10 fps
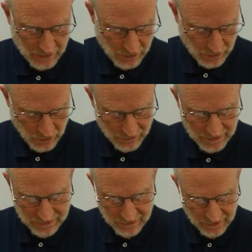on
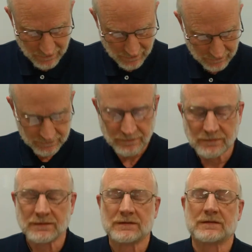these 10
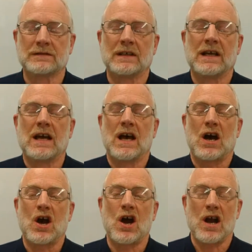
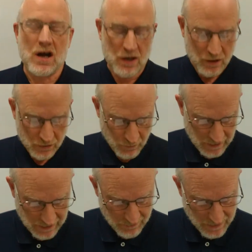are, we
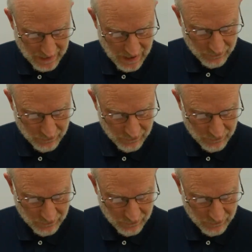need to pick out